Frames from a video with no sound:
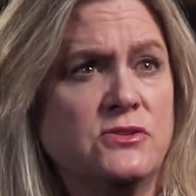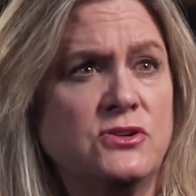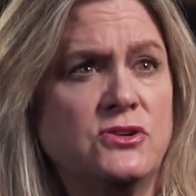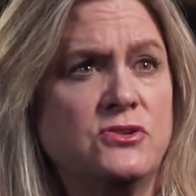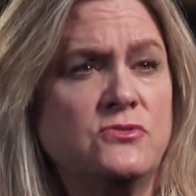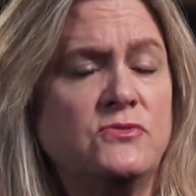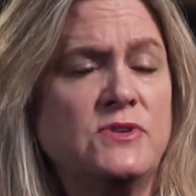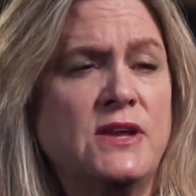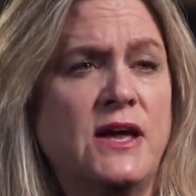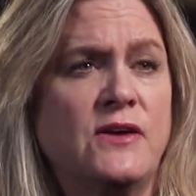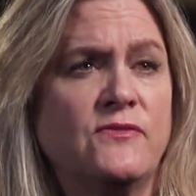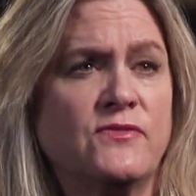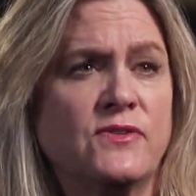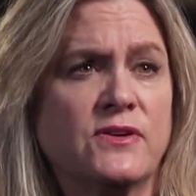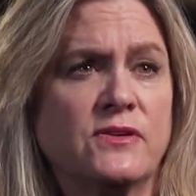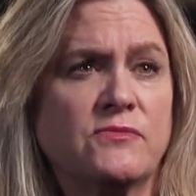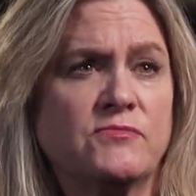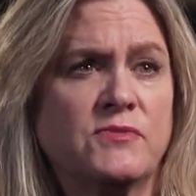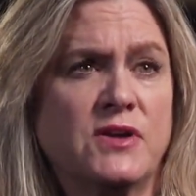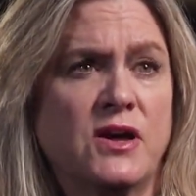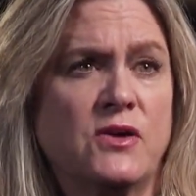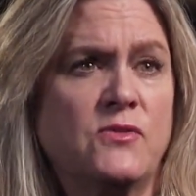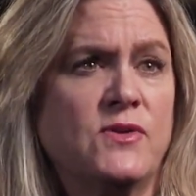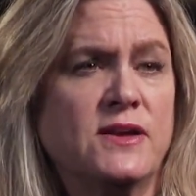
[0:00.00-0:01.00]
You never
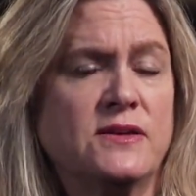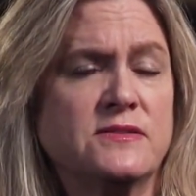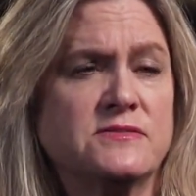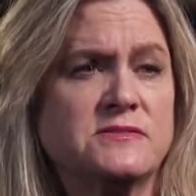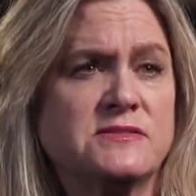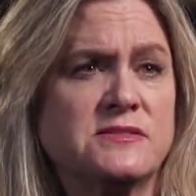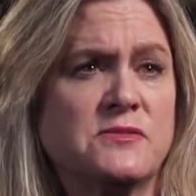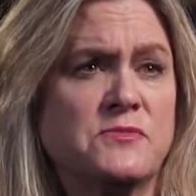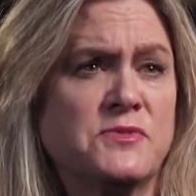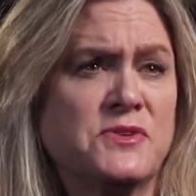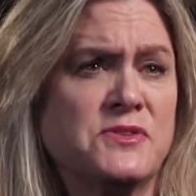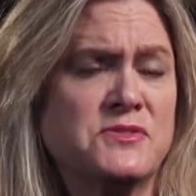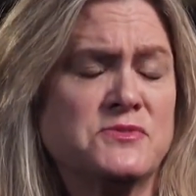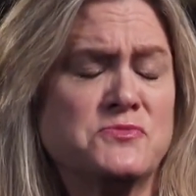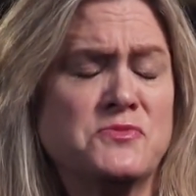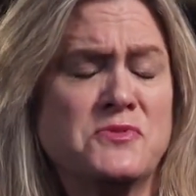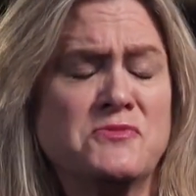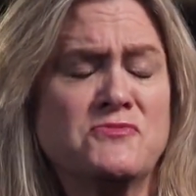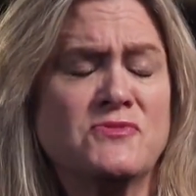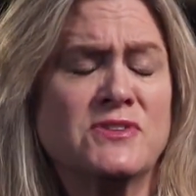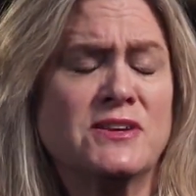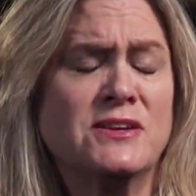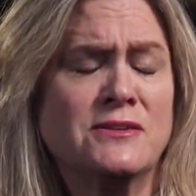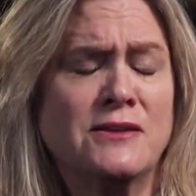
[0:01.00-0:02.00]
go in and someone goes, we
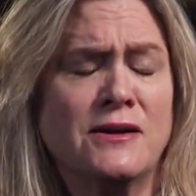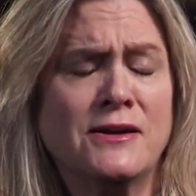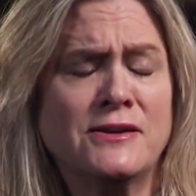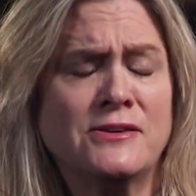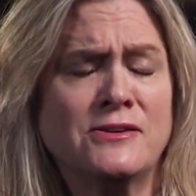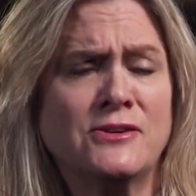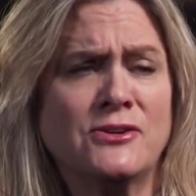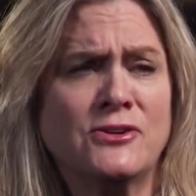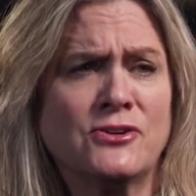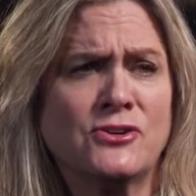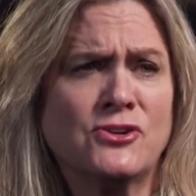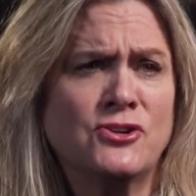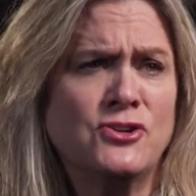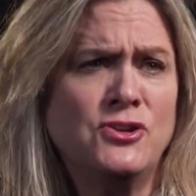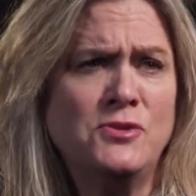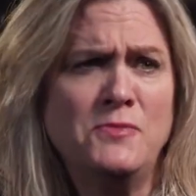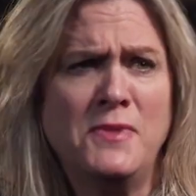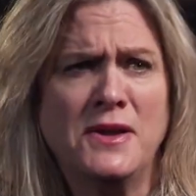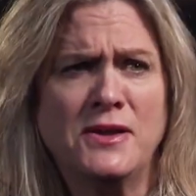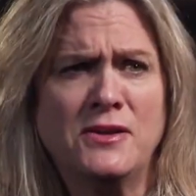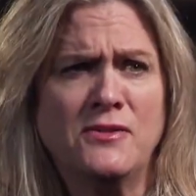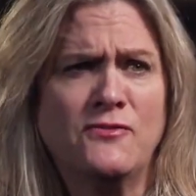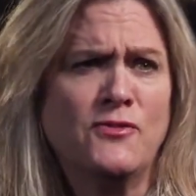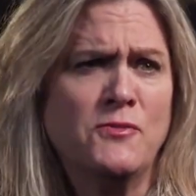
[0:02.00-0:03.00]
really like it, can you
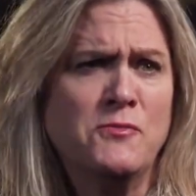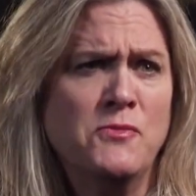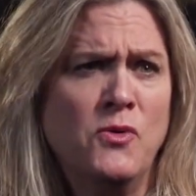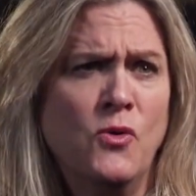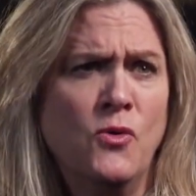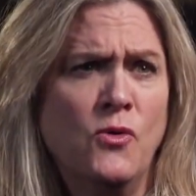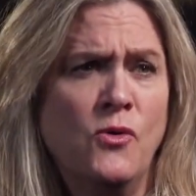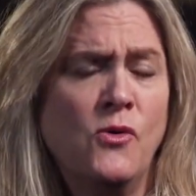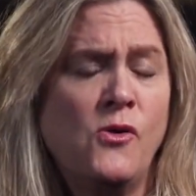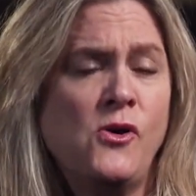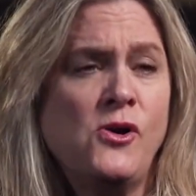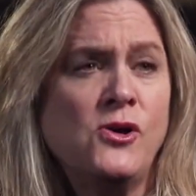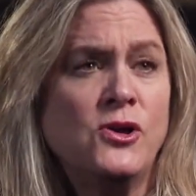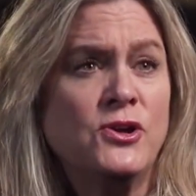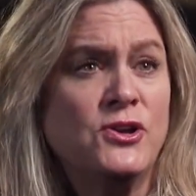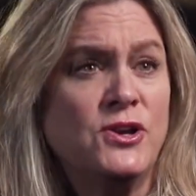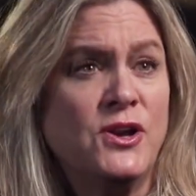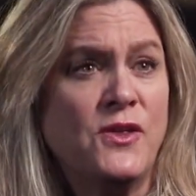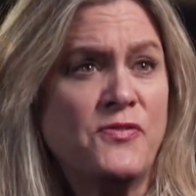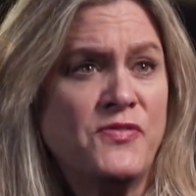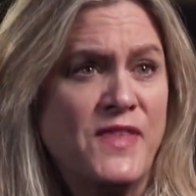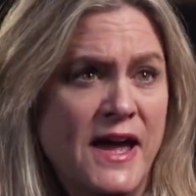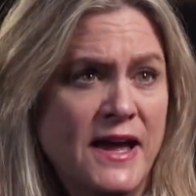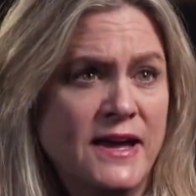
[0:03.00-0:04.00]
make it for more? You
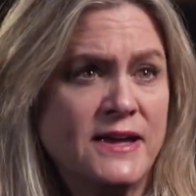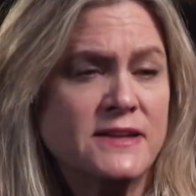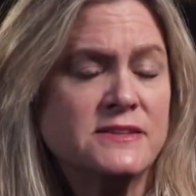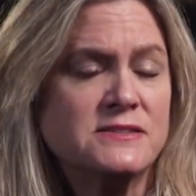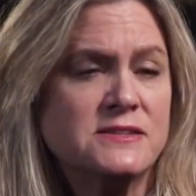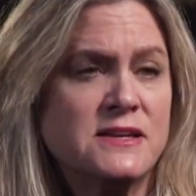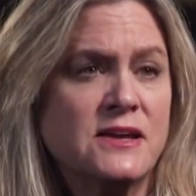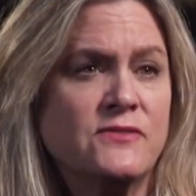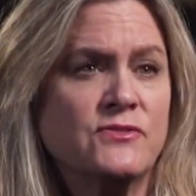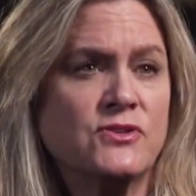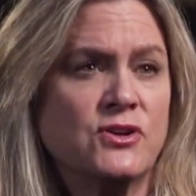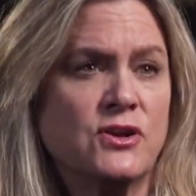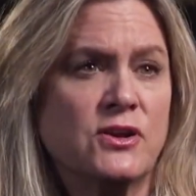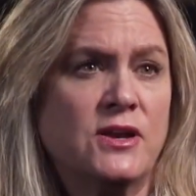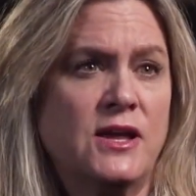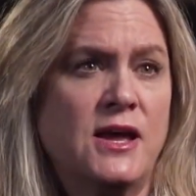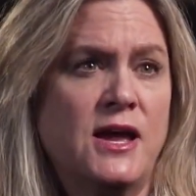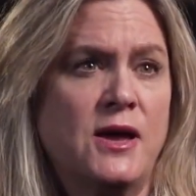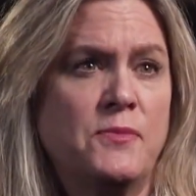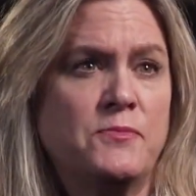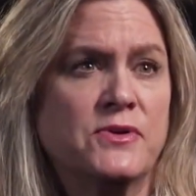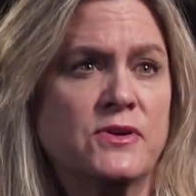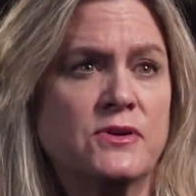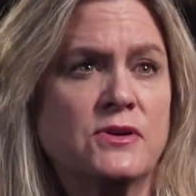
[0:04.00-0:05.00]
know, that is never going to
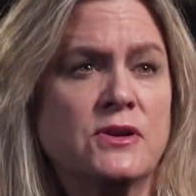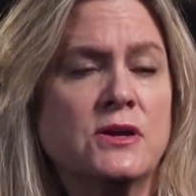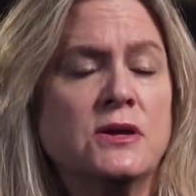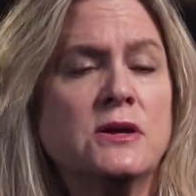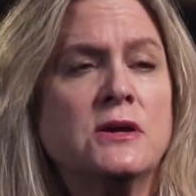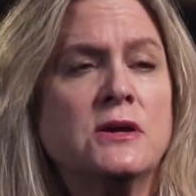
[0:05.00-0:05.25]
happen.